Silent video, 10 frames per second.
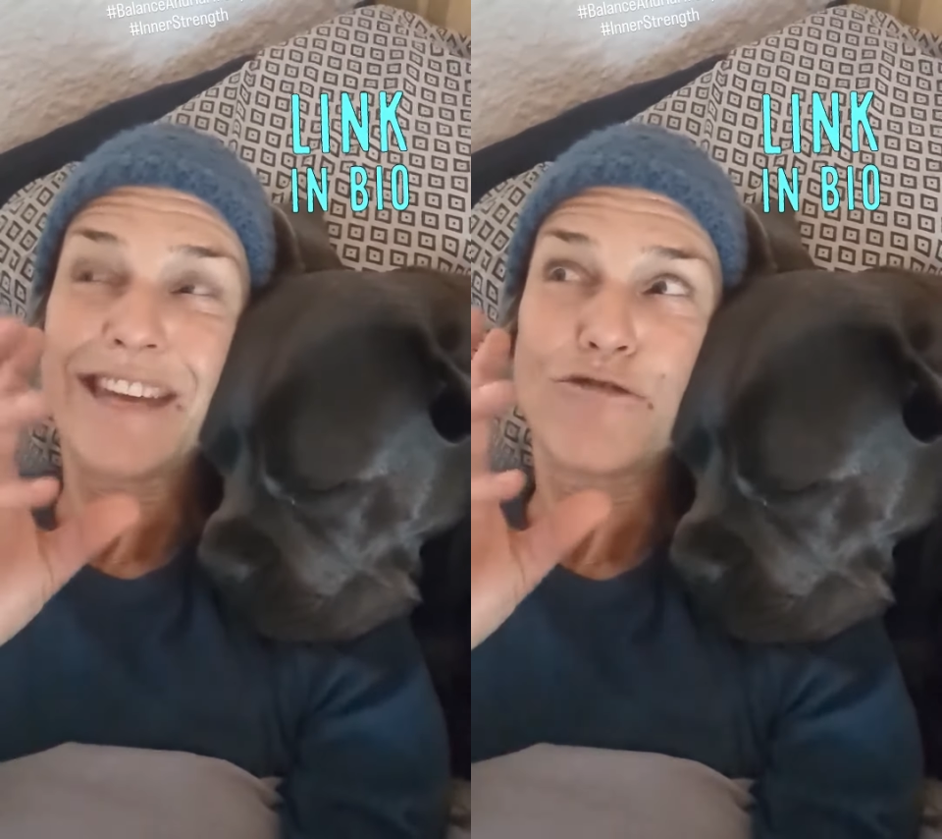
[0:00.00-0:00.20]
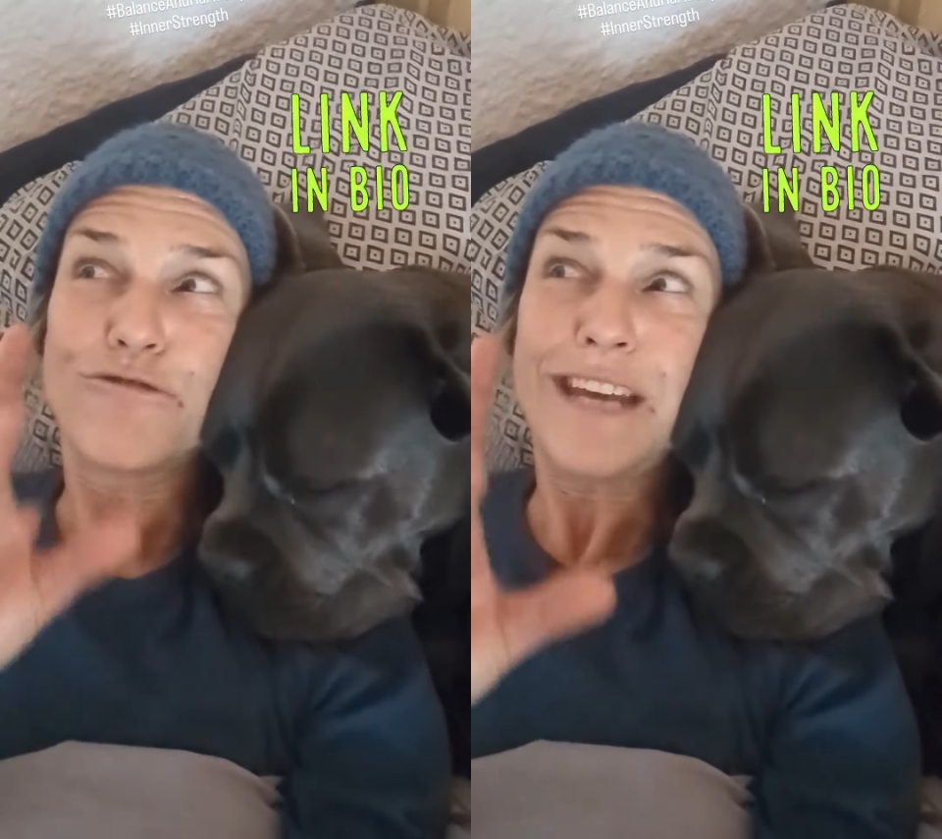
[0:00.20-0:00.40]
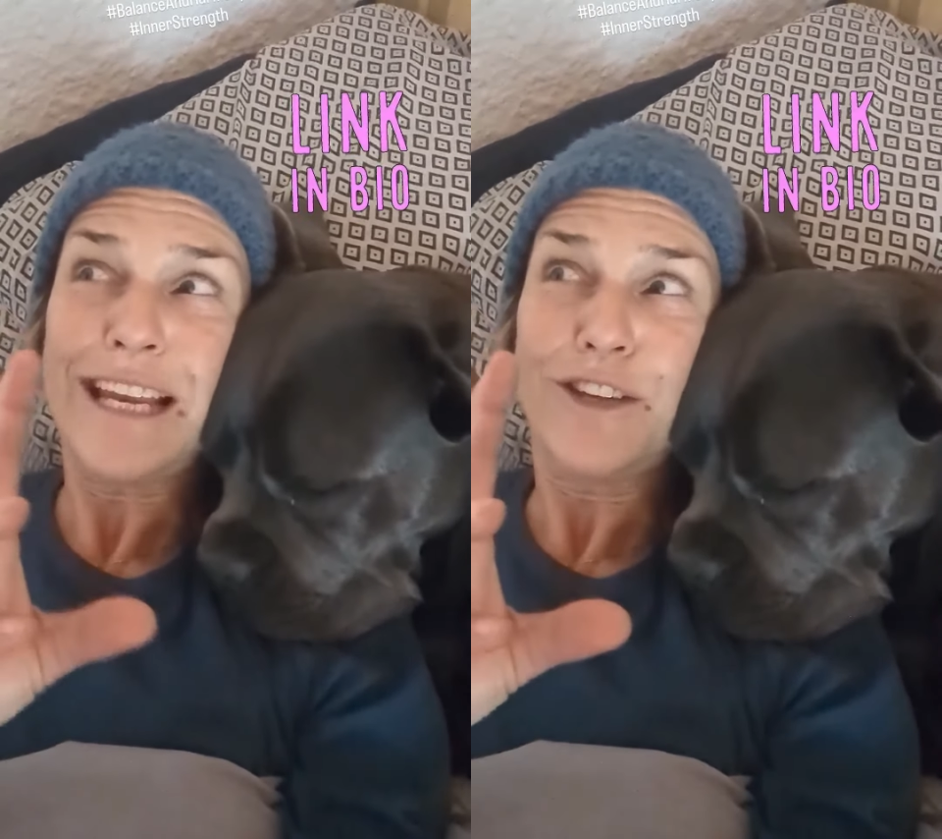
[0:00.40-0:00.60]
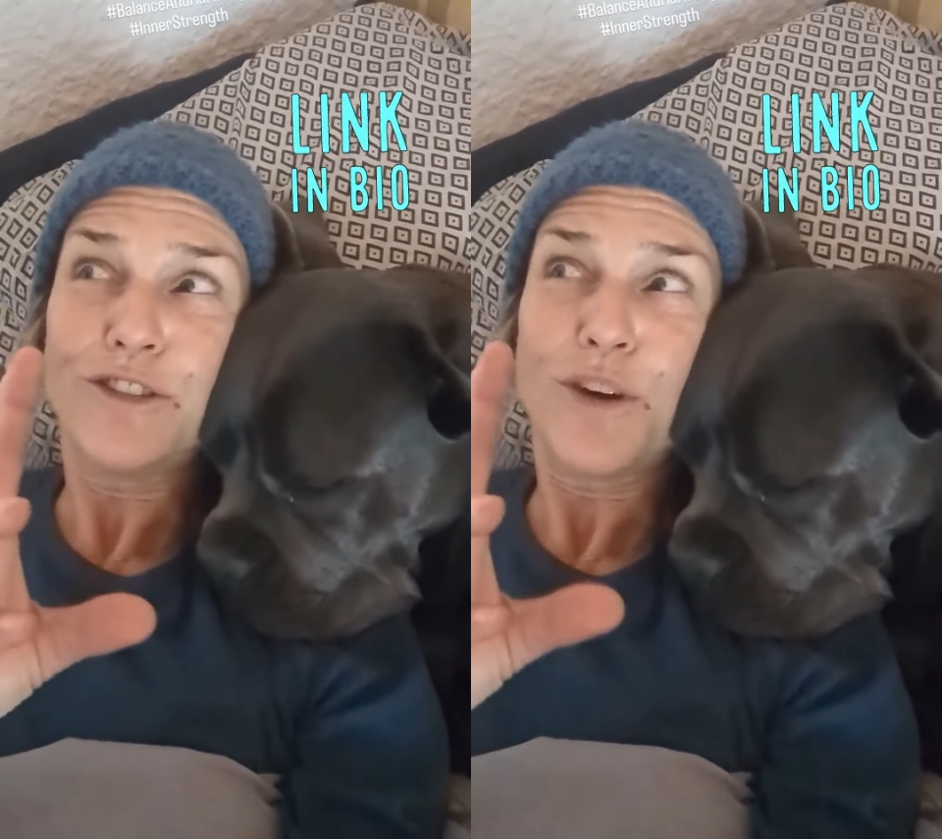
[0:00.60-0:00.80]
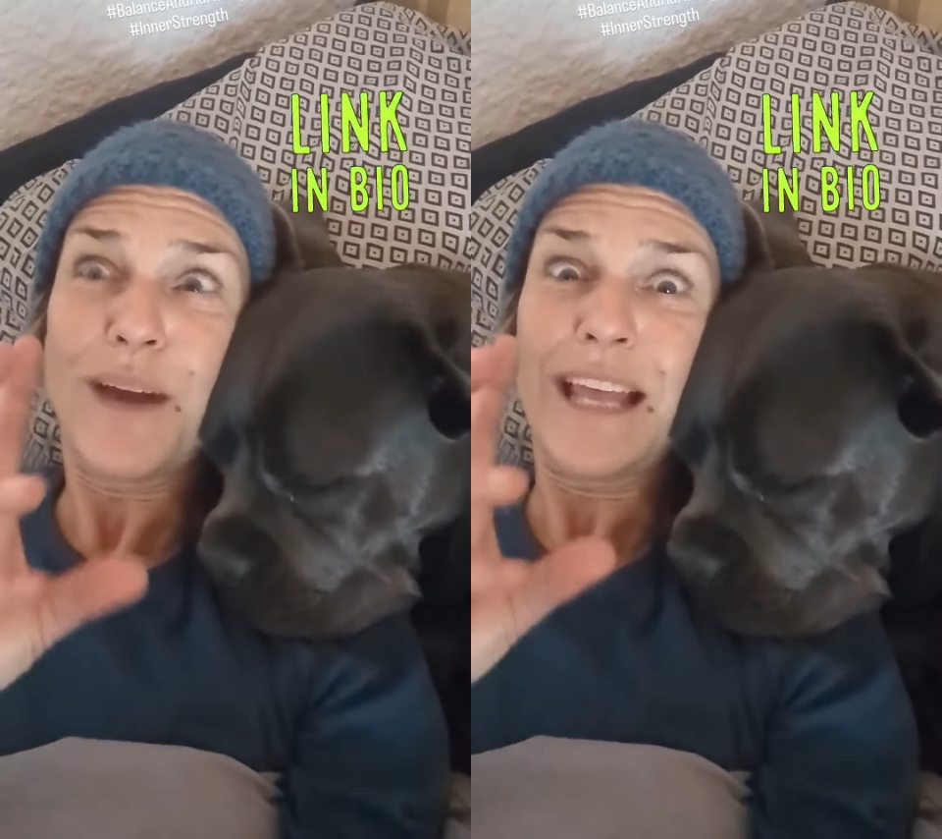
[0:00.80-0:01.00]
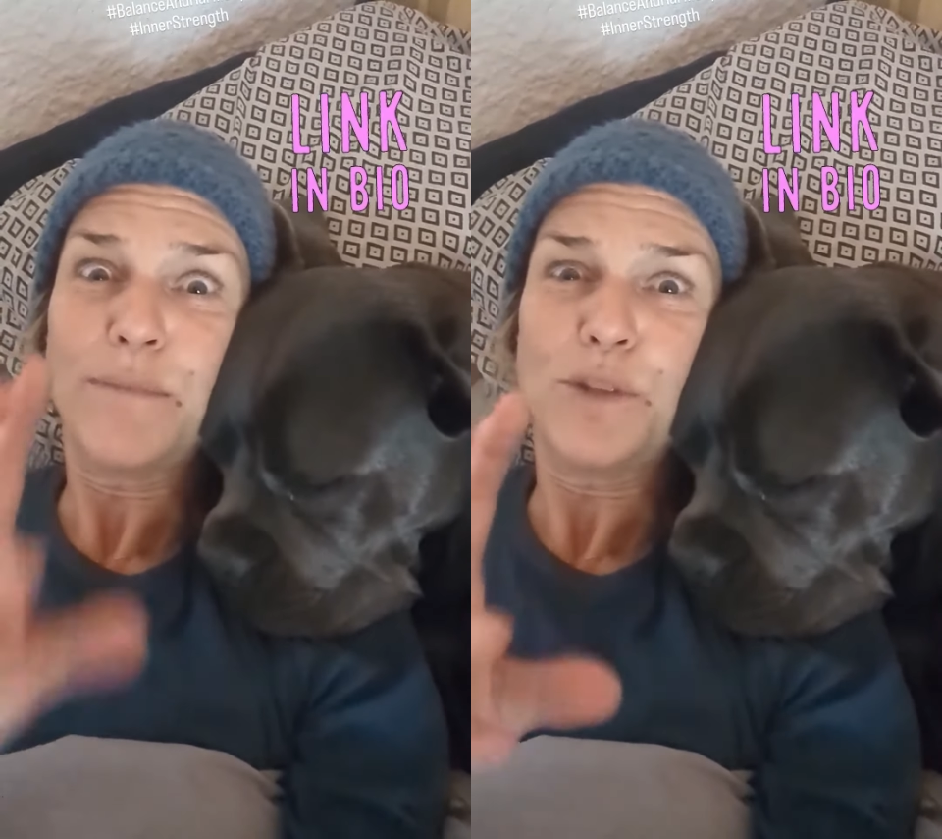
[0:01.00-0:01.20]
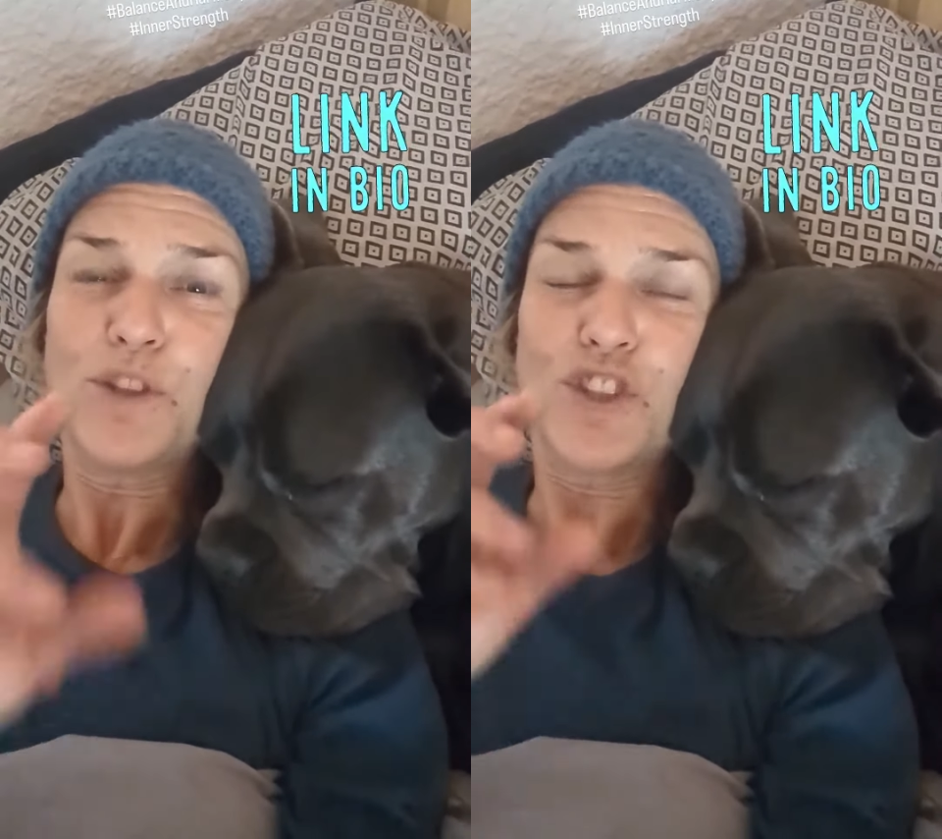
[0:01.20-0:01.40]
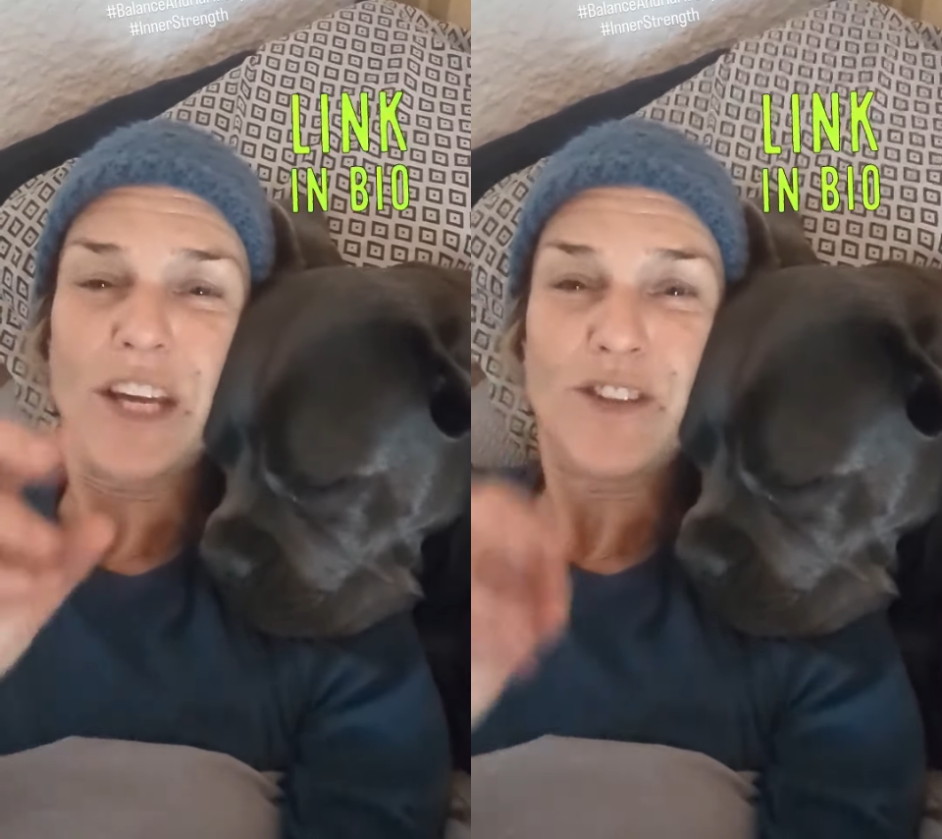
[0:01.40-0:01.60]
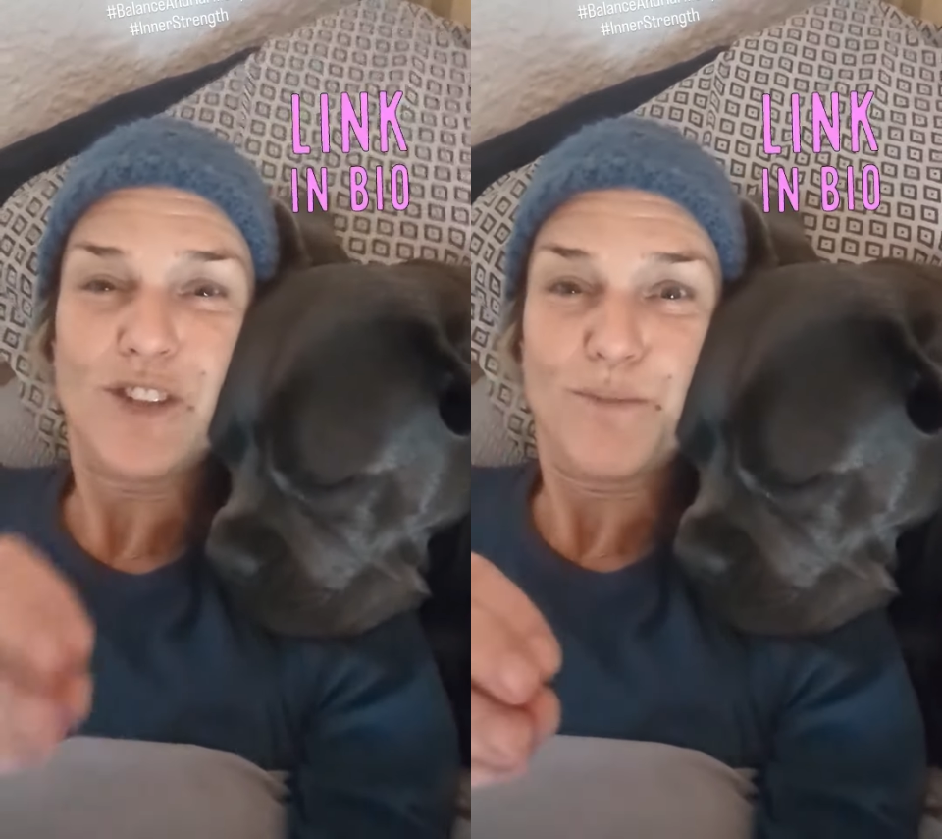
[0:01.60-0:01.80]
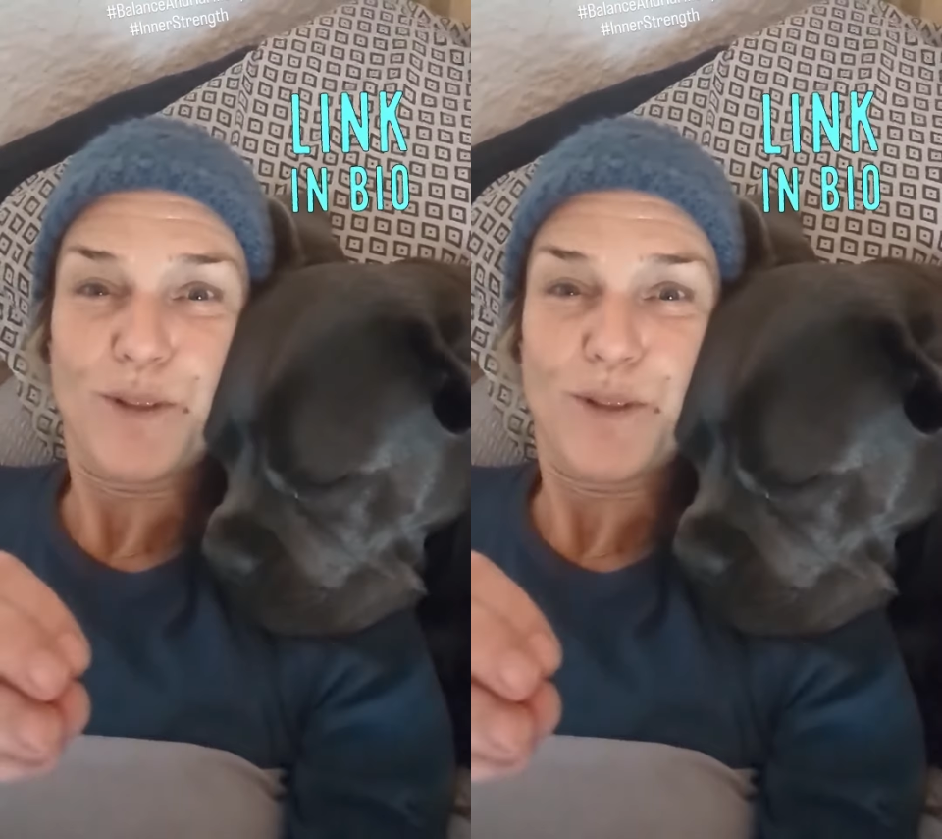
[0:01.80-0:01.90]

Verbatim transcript: that really, you know, help you change your